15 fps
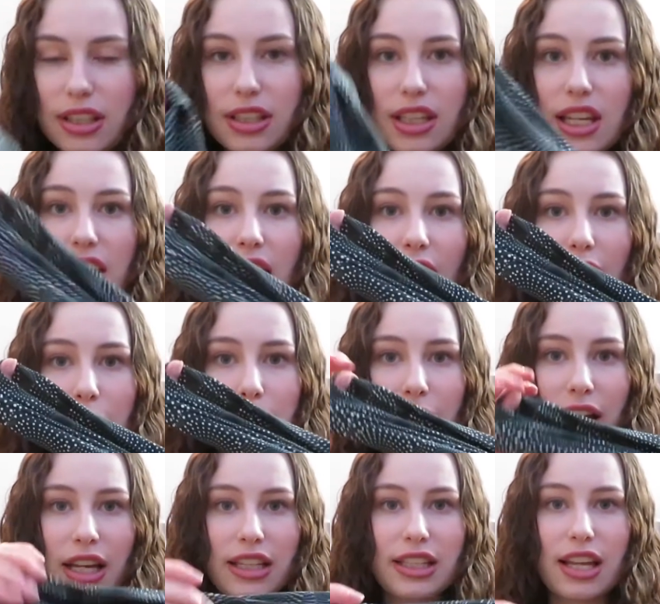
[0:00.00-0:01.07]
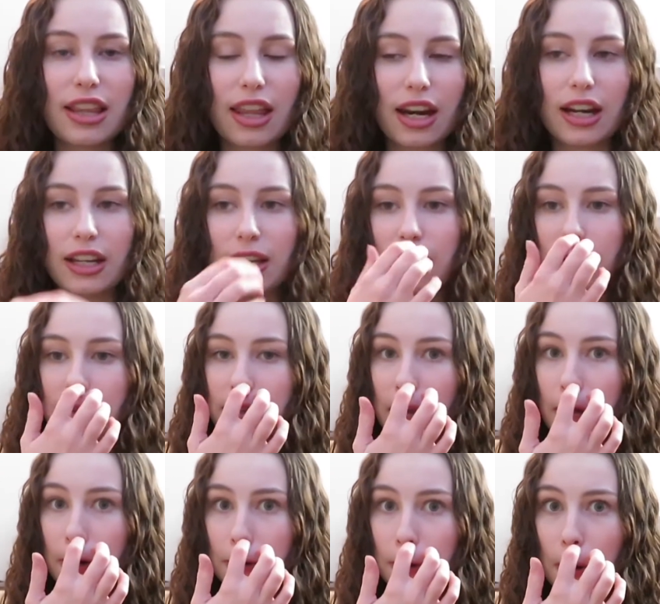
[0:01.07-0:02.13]
is the headband that I use.
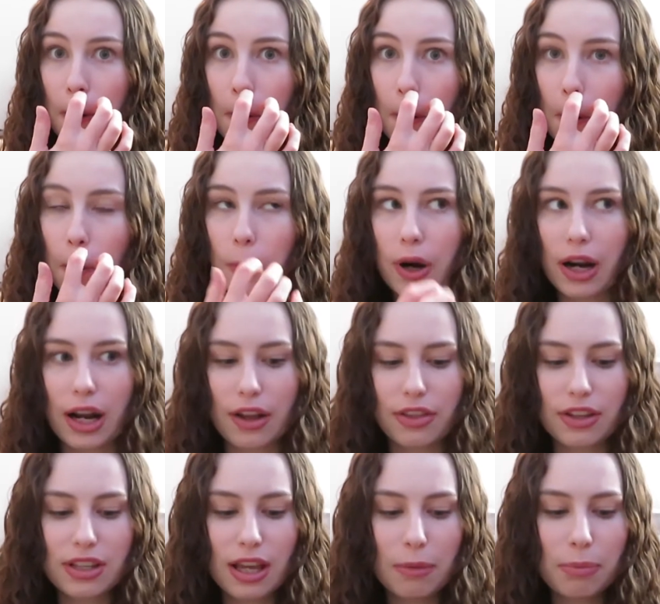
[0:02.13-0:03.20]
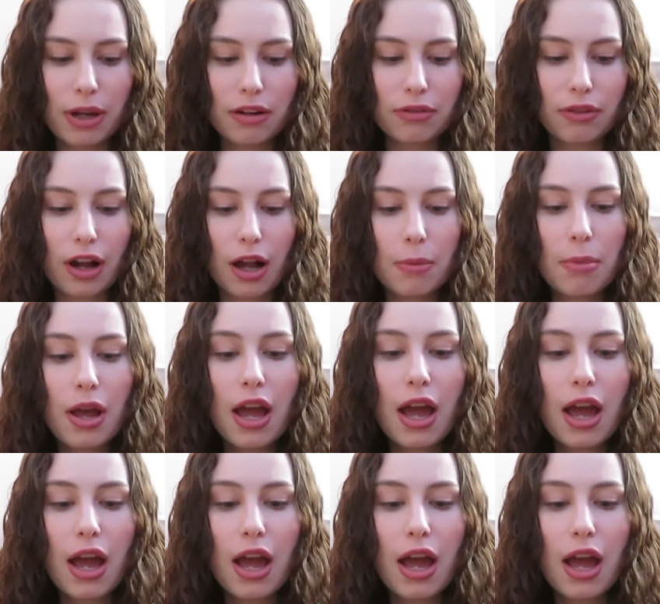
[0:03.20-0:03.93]
I don't know where I got this headband from.